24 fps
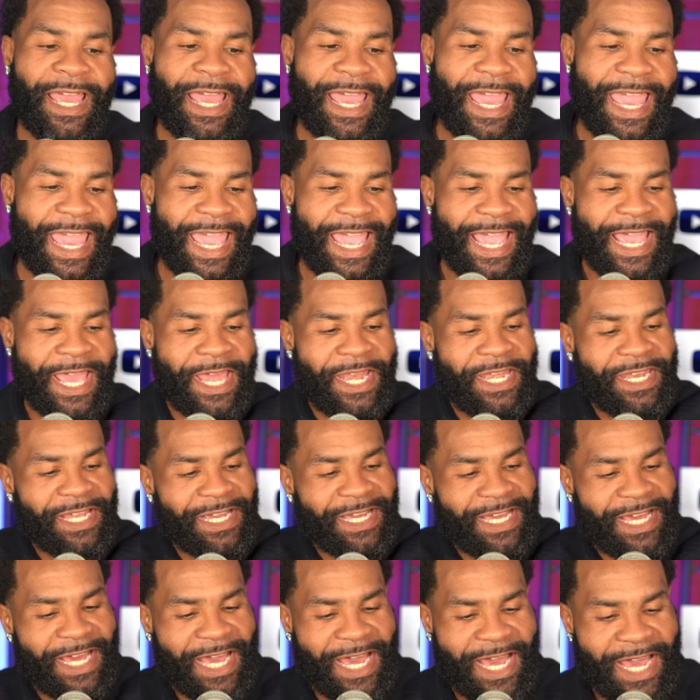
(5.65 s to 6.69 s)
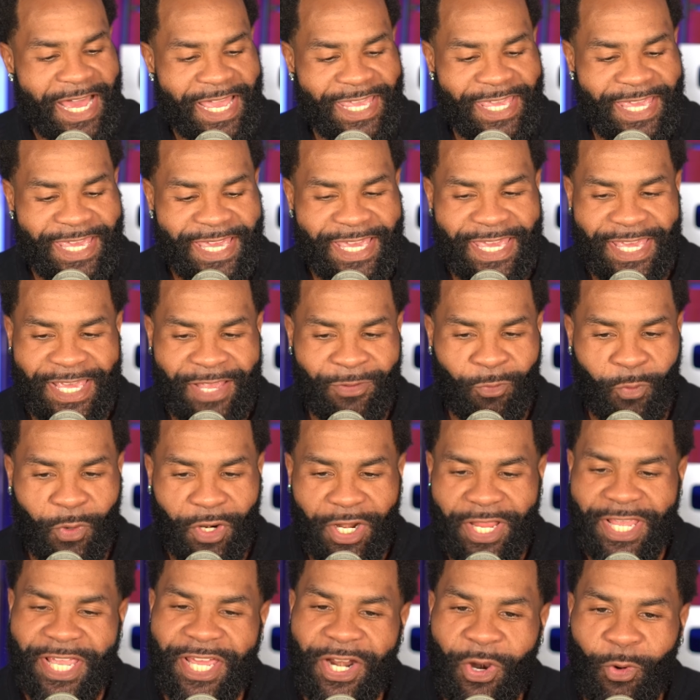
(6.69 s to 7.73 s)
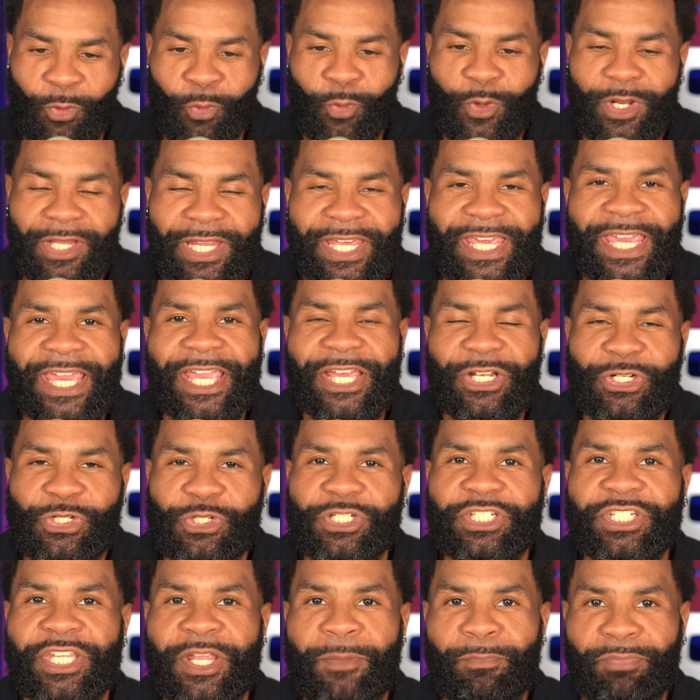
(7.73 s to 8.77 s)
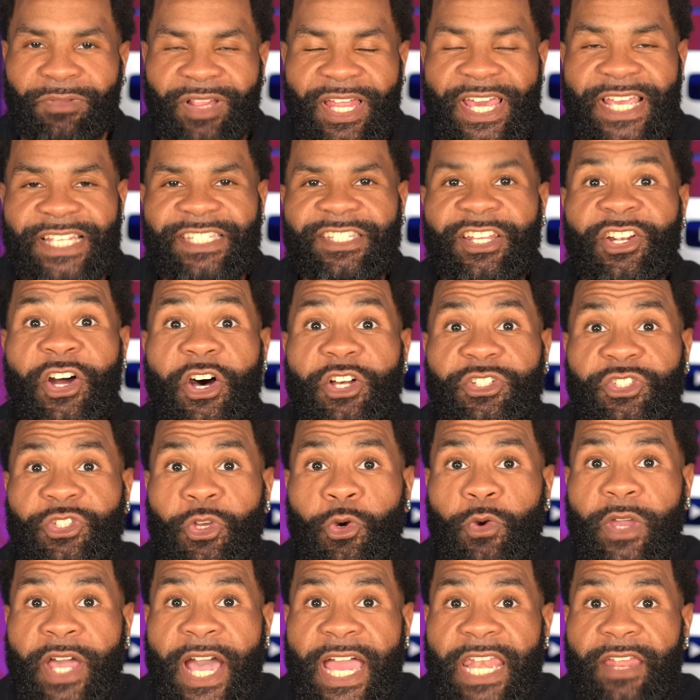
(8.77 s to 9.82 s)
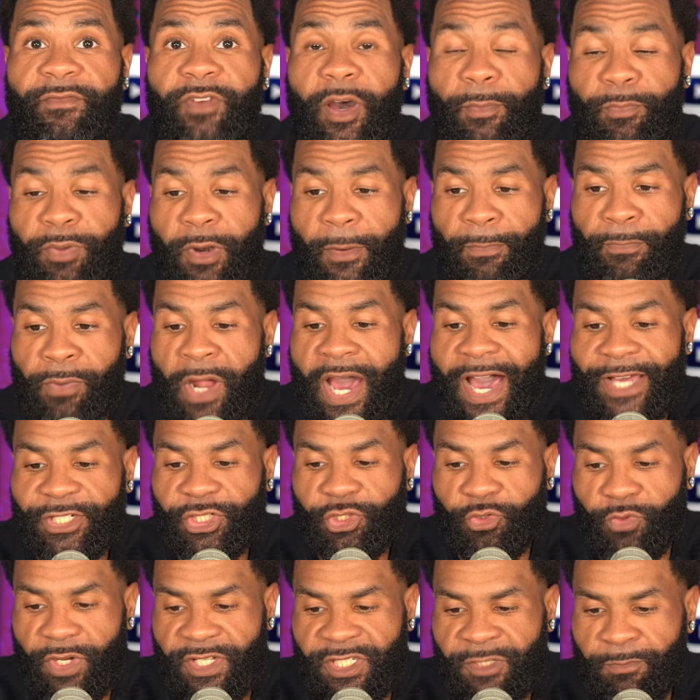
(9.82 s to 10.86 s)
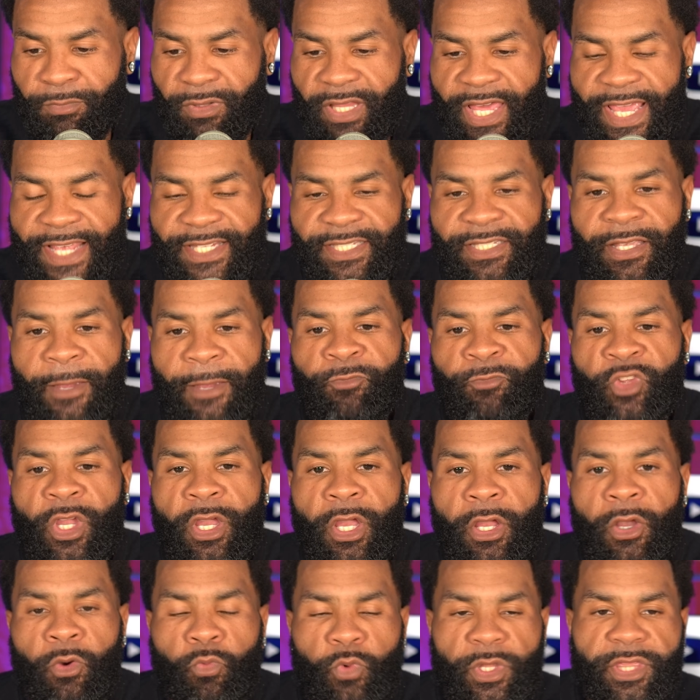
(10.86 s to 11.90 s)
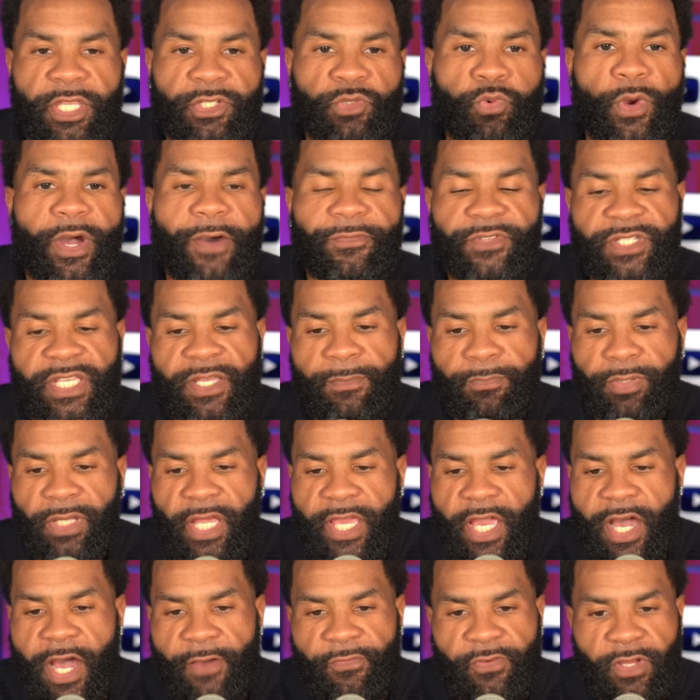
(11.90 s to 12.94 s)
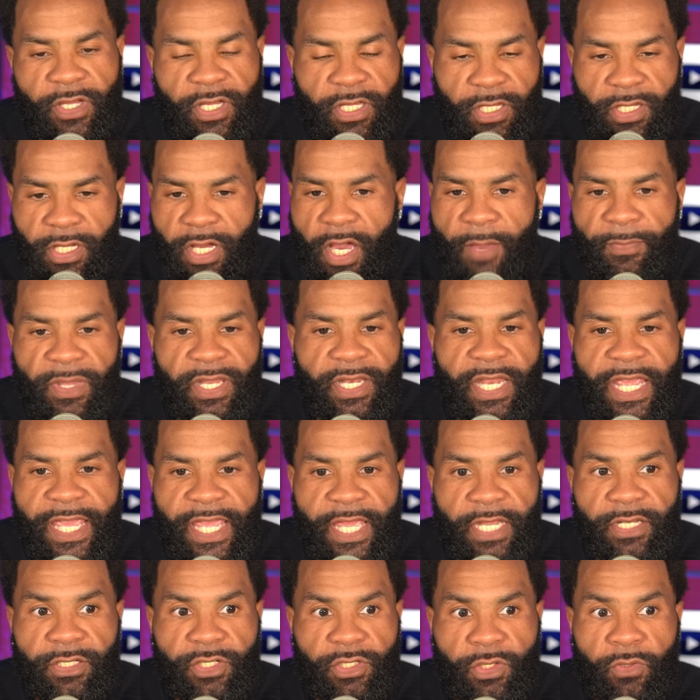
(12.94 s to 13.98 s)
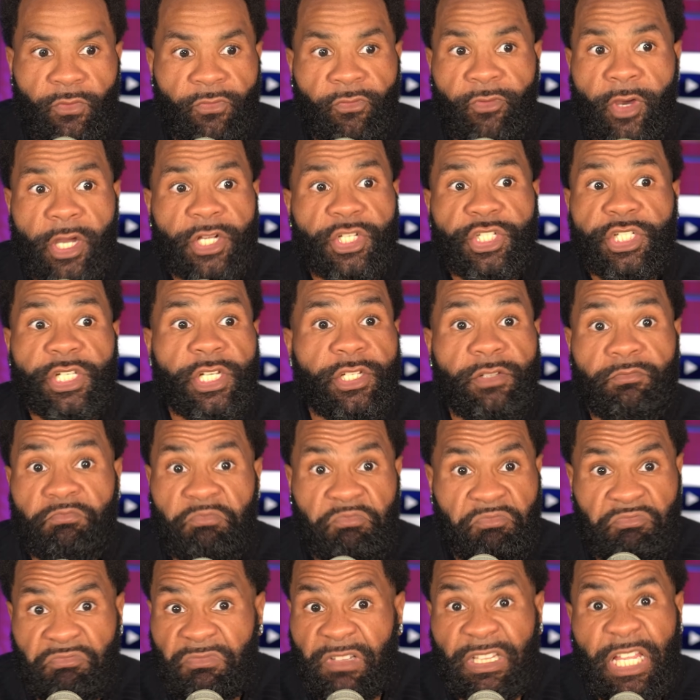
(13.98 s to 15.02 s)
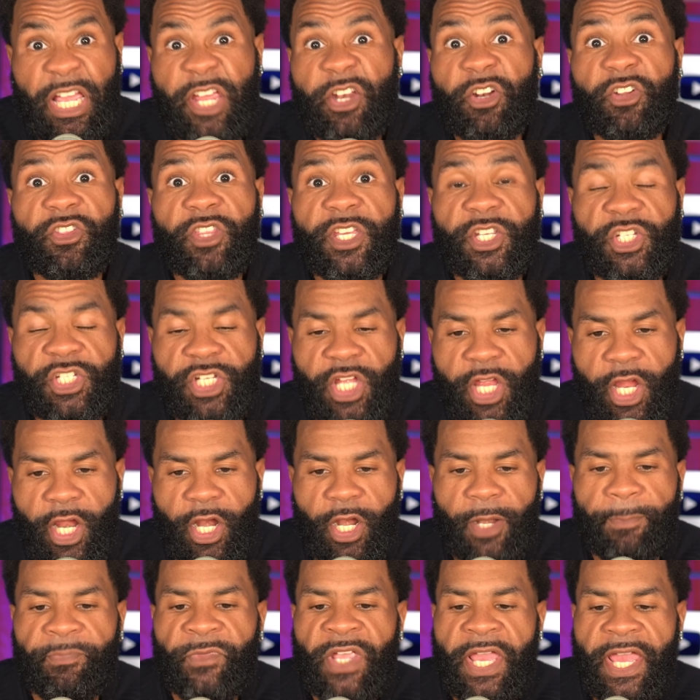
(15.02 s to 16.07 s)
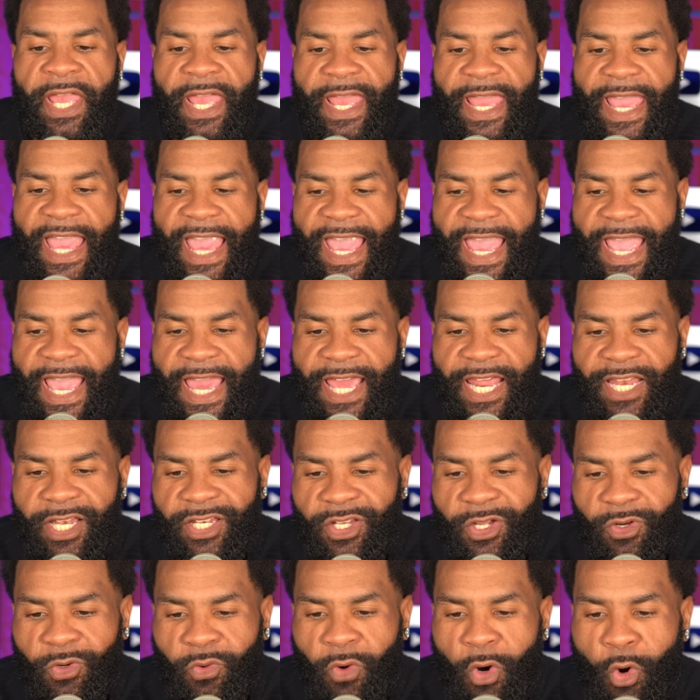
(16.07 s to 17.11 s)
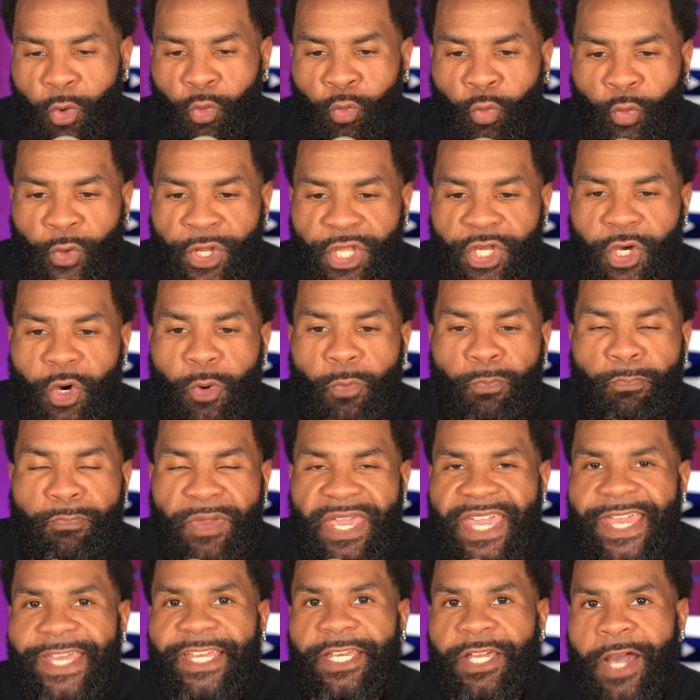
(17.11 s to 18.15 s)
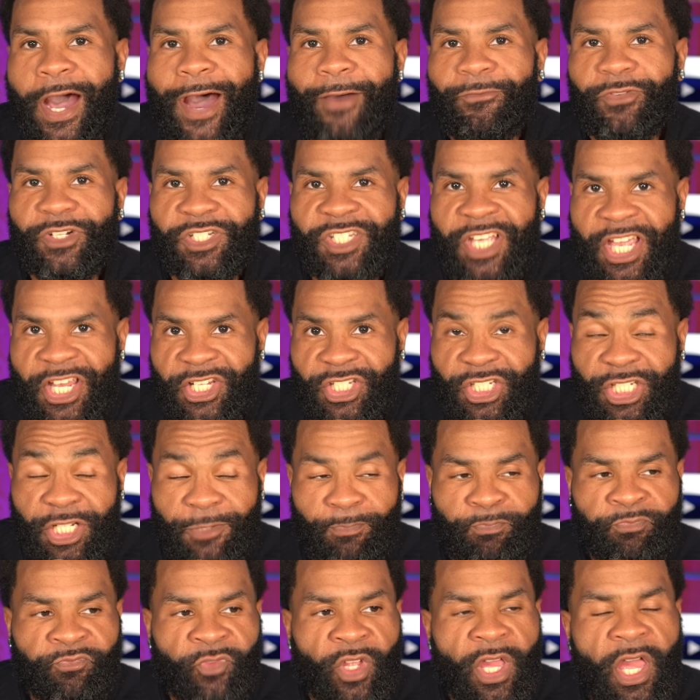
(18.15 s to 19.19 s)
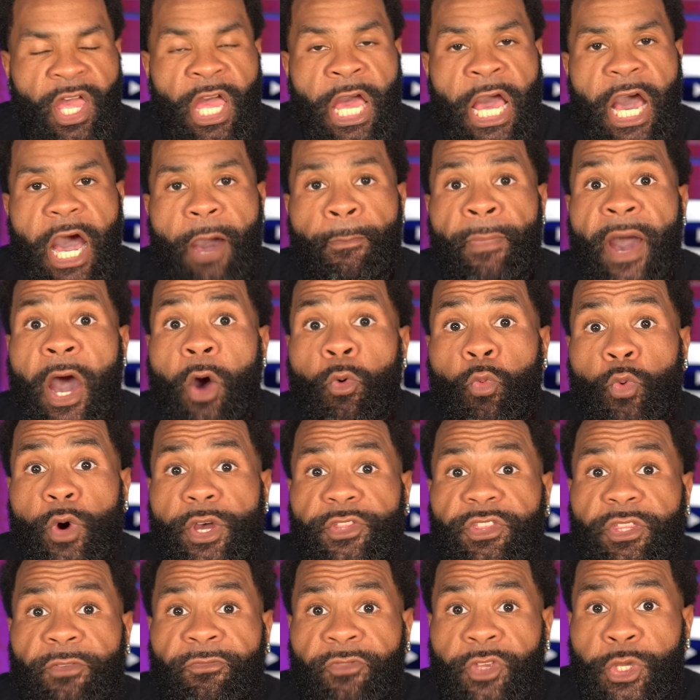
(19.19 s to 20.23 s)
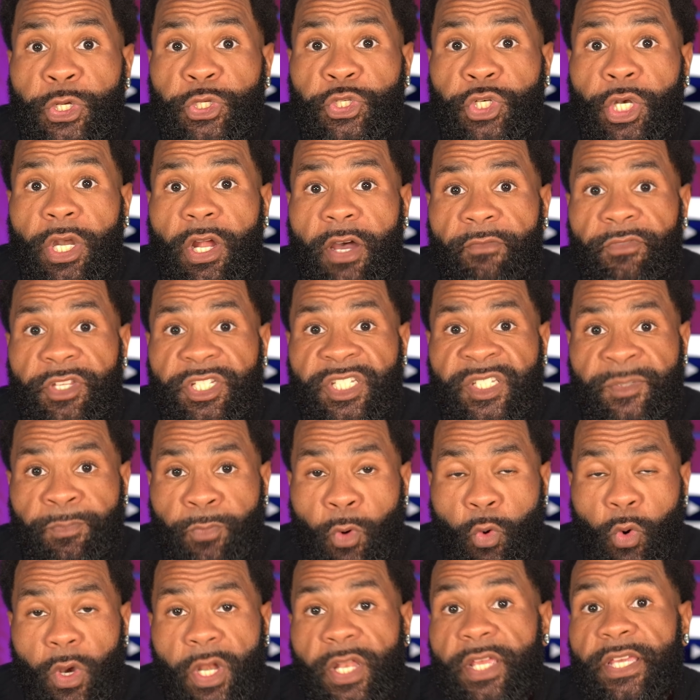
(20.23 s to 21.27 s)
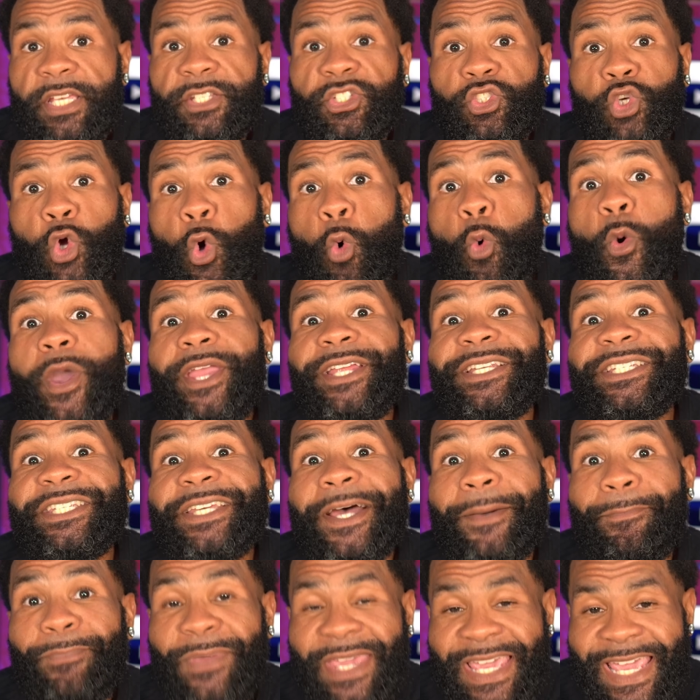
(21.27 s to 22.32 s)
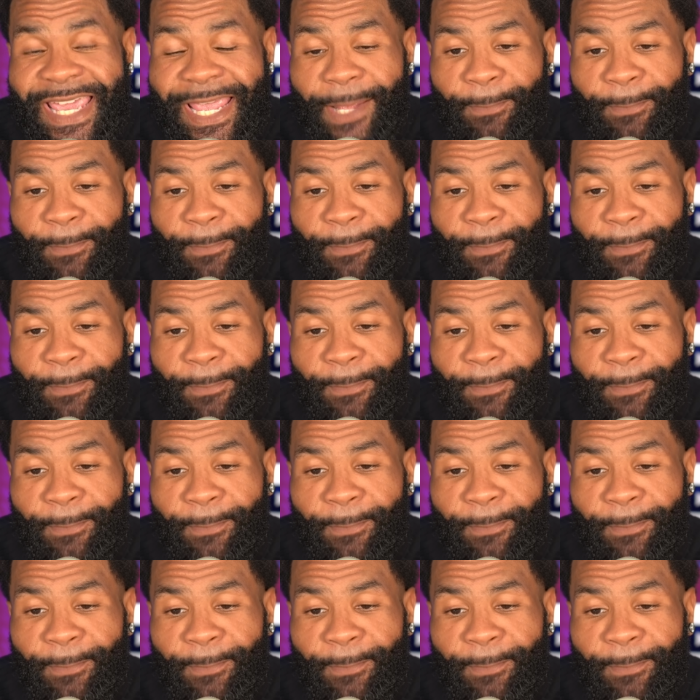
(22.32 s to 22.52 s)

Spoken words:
And we're in a really interesting place and also kind of a preposterous place with the 12-team playoff coming into function later this year and a real big conversation about what the future of the sport is going to be.